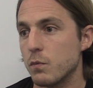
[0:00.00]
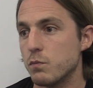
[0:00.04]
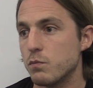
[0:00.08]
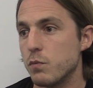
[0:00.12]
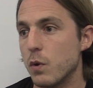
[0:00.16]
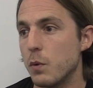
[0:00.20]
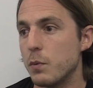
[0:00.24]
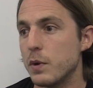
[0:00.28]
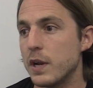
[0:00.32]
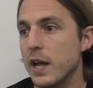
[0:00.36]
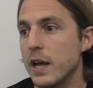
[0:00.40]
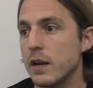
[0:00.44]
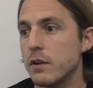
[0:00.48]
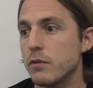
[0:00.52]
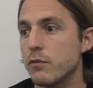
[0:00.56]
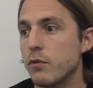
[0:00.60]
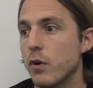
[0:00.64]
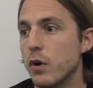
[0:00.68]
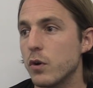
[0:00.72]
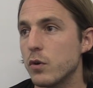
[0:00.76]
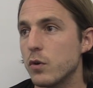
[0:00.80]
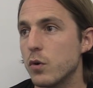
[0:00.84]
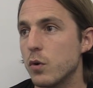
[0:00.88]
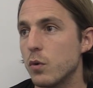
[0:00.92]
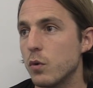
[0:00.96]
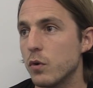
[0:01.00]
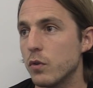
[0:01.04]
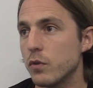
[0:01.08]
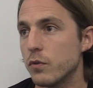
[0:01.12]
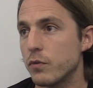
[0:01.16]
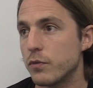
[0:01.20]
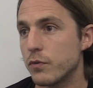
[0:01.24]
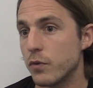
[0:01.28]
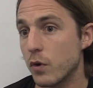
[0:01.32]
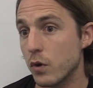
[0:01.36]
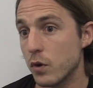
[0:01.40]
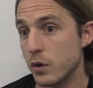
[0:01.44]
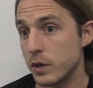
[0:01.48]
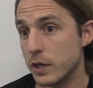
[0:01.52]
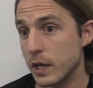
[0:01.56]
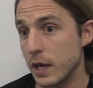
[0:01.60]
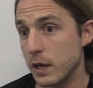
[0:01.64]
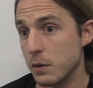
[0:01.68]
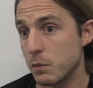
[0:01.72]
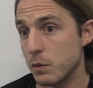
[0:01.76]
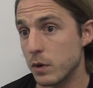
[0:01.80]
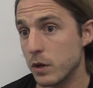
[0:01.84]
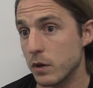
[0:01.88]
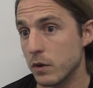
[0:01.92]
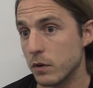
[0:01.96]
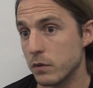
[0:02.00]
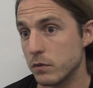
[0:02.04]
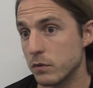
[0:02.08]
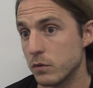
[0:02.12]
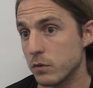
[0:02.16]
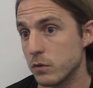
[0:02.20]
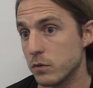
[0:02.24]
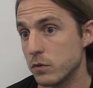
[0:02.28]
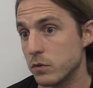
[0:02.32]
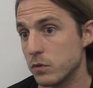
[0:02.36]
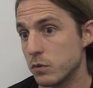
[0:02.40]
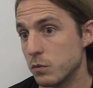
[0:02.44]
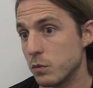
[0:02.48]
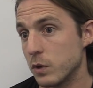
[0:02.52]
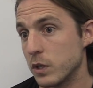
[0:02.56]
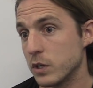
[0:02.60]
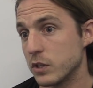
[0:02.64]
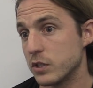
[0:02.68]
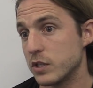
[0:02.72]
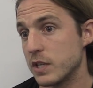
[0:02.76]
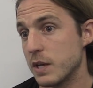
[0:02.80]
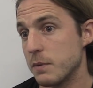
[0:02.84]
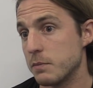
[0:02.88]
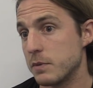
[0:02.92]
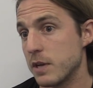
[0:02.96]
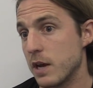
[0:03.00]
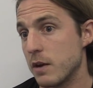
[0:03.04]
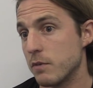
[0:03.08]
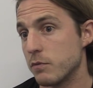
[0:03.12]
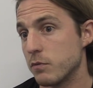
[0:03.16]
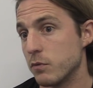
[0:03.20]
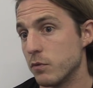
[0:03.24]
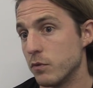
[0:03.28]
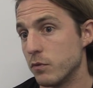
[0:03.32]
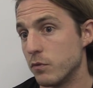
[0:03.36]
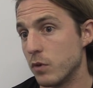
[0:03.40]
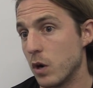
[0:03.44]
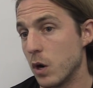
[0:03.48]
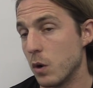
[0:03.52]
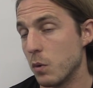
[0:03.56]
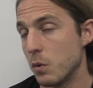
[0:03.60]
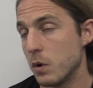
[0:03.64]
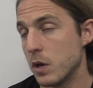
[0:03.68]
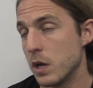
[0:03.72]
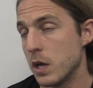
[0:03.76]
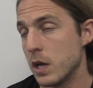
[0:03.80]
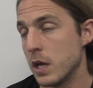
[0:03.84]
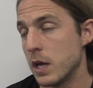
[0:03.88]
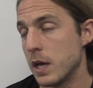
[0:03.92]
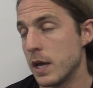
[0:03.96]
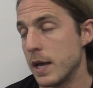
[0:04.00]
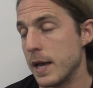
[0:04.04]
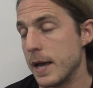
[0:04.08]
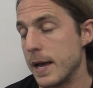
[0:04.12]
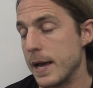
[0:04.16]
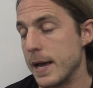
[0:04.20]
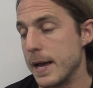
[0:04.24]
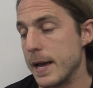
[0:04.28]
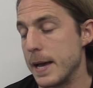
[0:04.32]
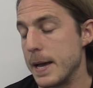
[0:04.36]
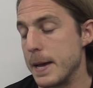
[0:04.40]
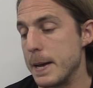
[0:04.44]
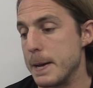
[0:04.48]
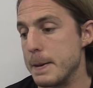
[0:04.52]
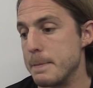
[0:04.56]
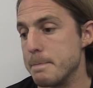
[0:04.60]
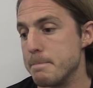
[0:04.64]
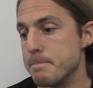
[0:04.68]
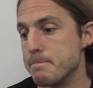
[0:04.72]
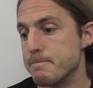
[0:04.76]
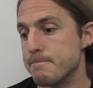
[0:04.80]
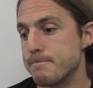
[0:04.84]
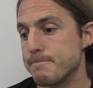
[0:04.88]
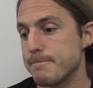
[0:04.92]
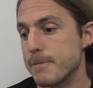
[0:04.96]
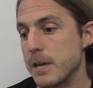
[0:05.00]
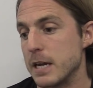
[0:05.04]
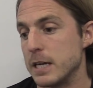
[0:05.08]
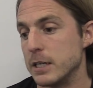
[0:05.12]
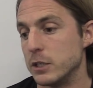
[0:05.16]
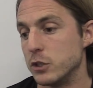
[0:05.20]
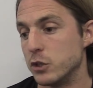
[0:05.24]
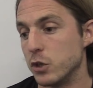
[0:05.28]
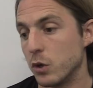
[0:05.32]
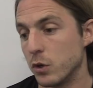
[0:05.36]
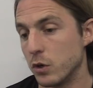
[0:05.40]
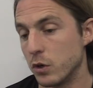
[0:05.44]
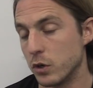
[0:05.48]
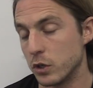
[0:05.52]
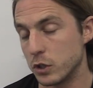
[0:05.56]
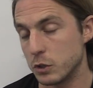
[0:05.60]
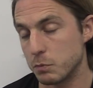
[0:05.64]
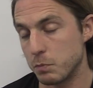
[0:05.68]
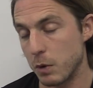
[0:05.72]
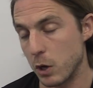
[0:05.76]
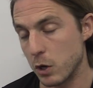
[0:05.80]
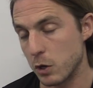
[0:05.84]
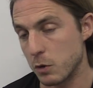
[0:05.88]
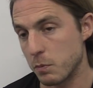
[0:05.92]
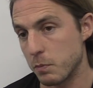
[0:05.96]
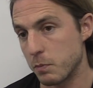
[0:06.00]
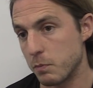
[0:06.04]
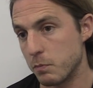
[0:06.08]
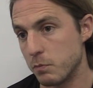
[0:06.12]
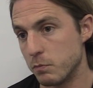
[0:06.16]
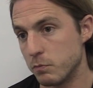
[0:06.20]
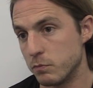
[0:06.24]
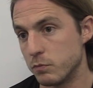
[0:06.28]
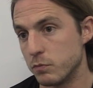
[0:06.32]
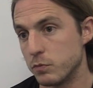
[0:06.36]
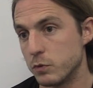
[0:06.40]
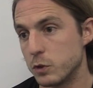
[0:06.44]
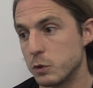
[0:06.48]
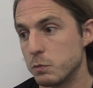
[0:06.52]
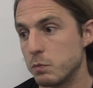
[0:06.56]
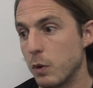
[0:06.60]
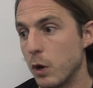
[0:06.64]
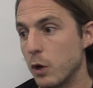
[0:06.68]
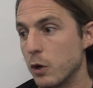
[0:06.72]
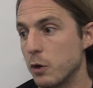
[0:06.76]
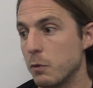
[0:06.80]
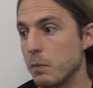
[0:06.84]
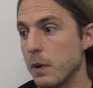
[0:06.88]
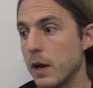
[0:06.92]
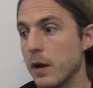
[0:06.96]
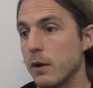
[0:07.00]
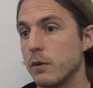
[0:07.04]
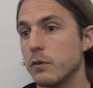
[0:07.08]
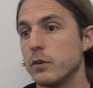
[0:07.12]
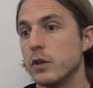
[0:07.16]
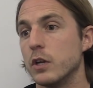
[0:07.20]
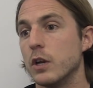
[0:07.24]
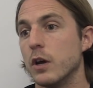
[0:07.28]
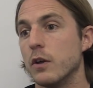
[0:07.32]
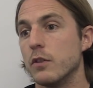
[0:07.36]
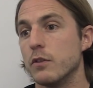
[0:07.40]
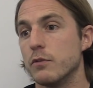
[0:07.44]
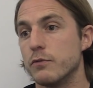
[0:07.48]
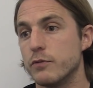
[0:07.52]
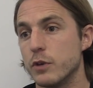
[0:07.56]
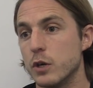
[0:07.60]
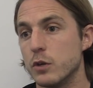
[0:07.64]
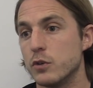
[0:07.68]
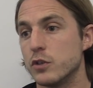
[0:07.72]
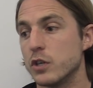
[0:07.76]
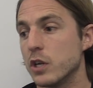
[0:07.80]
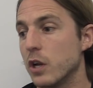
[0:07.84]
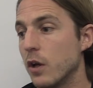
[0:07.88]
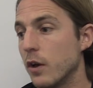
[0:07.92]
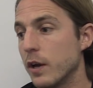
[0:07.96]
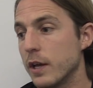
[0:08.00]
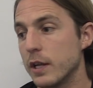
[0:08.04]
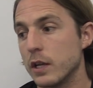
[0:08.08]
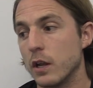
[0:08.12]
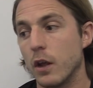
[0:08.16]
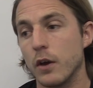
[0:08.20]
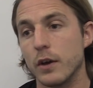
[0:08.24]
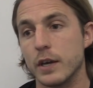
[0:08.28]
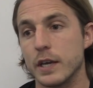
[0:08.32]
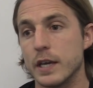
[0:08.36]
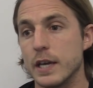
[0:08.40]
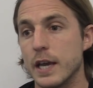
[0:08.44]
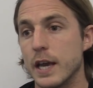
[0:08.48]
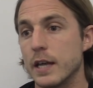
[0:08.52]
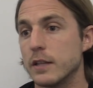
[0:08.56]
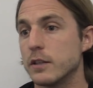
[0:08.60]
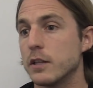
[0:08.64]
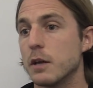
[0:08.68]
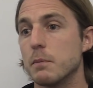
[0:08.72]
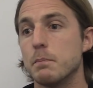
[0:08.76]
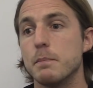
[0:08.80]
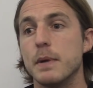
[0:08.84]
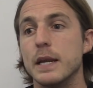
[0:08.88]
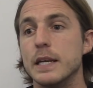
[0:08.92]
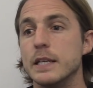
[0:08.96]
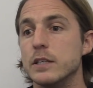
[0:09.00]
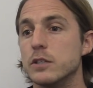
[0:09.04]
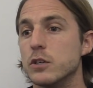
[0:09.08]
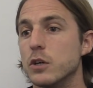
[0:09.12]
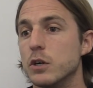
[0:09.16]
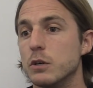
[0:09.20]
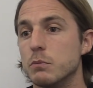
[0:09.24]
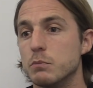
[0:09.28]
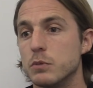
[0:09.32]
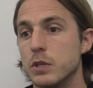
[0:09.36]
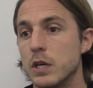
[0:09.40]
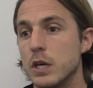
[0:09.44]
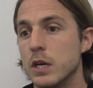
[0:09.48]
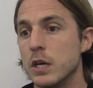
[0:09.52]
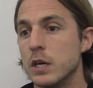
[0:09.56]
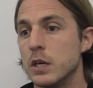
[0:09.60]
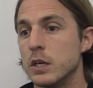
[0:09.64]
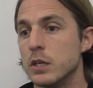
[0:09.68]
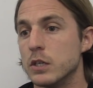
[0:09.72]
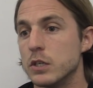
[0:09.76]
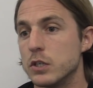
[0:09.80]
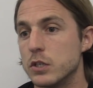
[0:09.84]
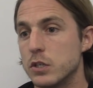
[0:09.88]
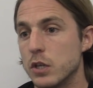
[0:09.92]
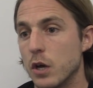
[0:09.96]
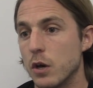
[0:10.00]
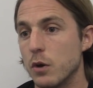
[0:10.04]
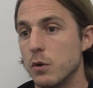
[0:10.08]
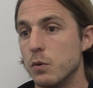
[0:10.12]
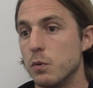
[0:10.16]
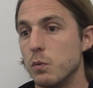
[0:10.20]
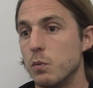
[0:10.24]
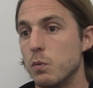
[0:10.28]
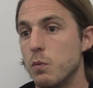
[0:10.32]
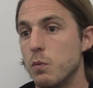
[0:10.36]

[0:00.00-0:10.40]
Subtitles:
Well, we'd had a phone call on the Friday when I stepped down from the role, and John and I spoke about the future like he had done many times. So